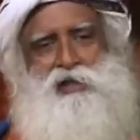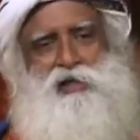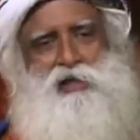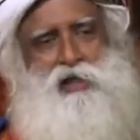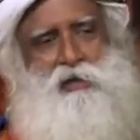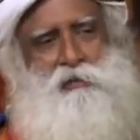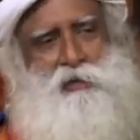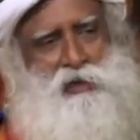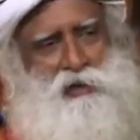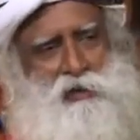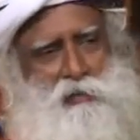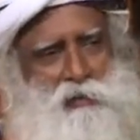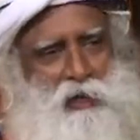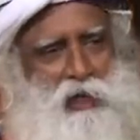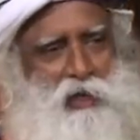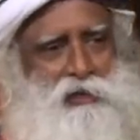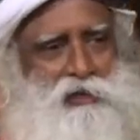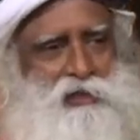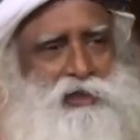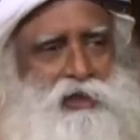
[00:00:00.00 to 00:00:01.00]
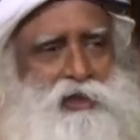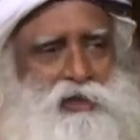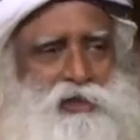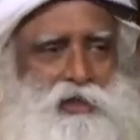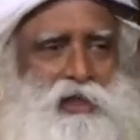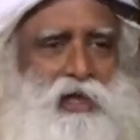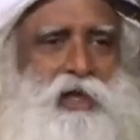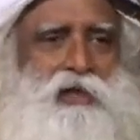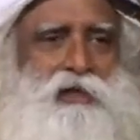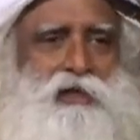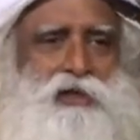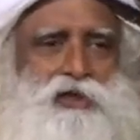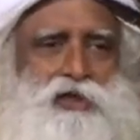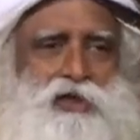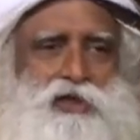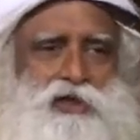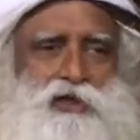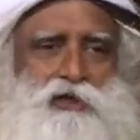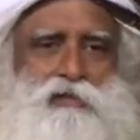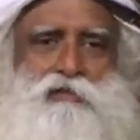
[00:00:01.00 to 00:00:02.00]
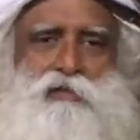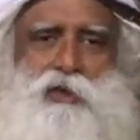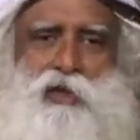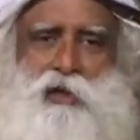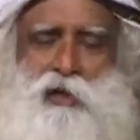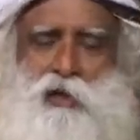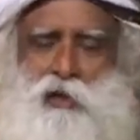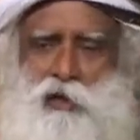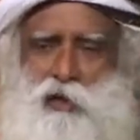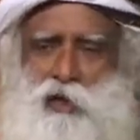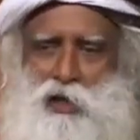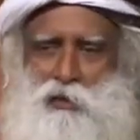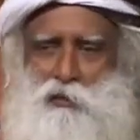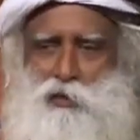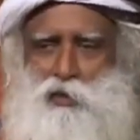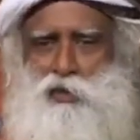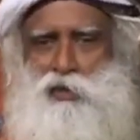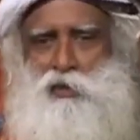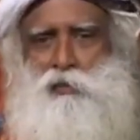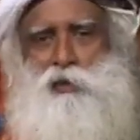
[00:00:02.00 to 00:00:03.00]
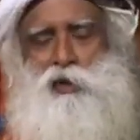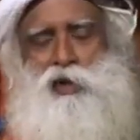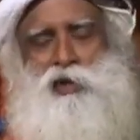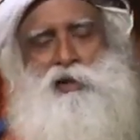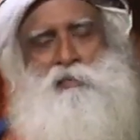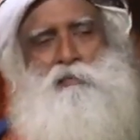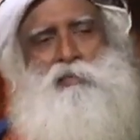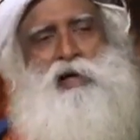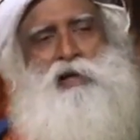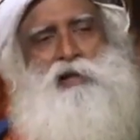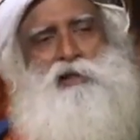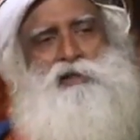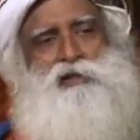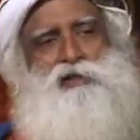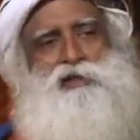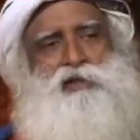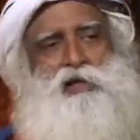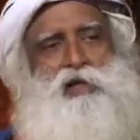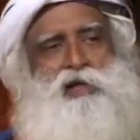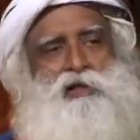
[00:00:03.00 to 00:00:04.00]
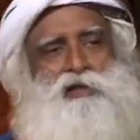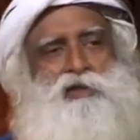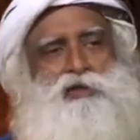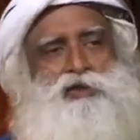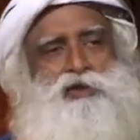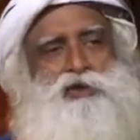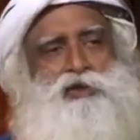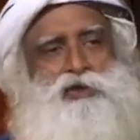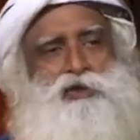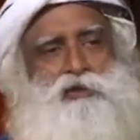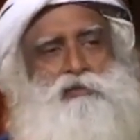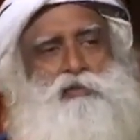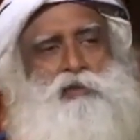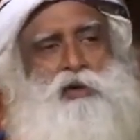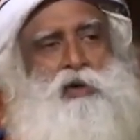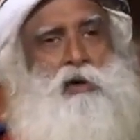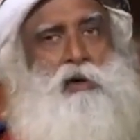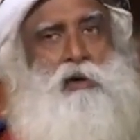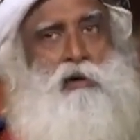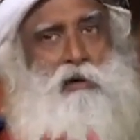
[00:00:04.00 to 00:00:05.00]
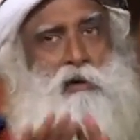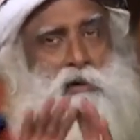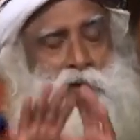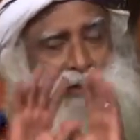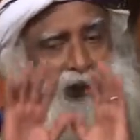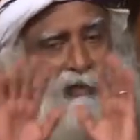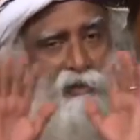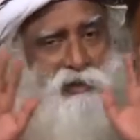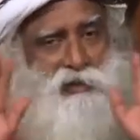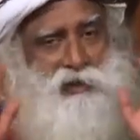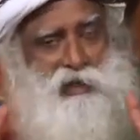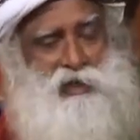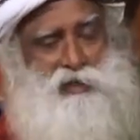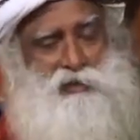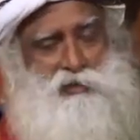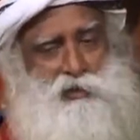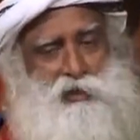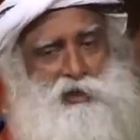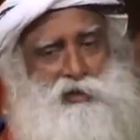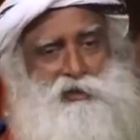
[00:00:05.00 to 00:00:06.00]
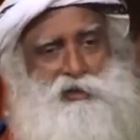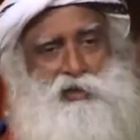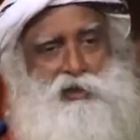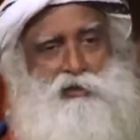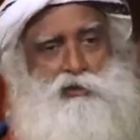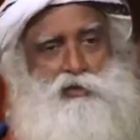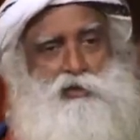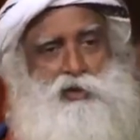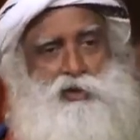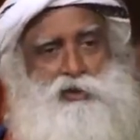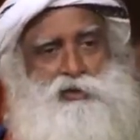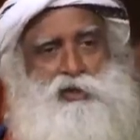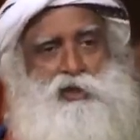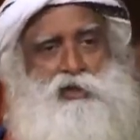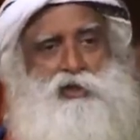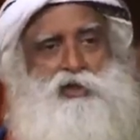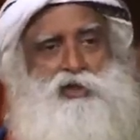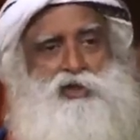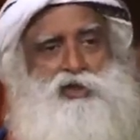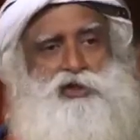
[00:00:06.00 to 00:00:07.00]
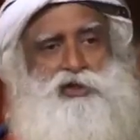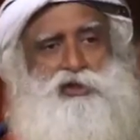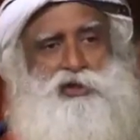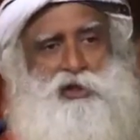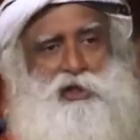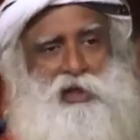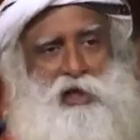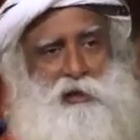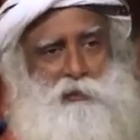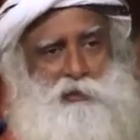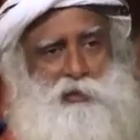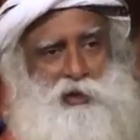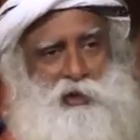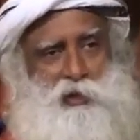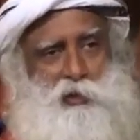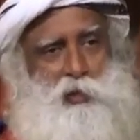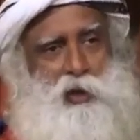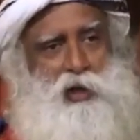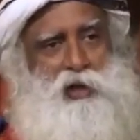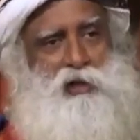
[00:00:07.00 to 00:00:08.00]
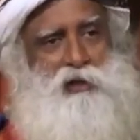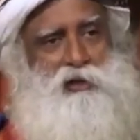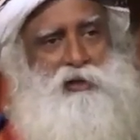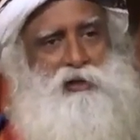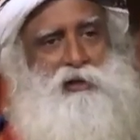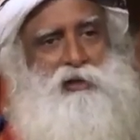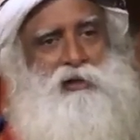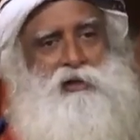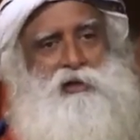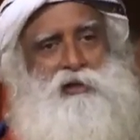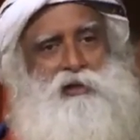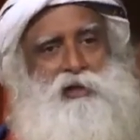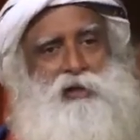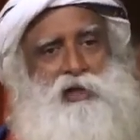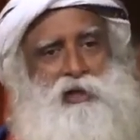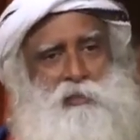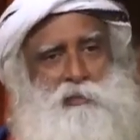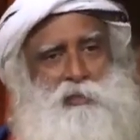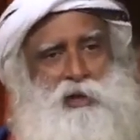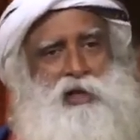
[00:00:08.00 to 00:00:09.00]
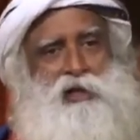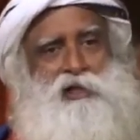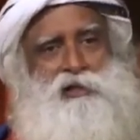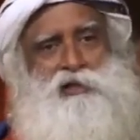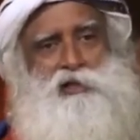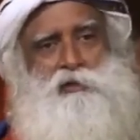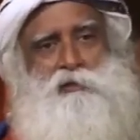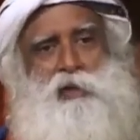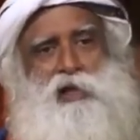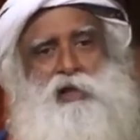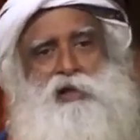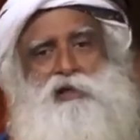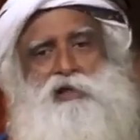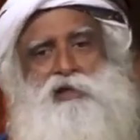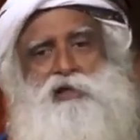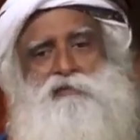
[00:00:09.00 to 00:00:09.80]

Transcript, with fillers: Chemical balance is there in the system, hormonal balance is there in the system, all these glandular secretions are happening well in a balanced manner.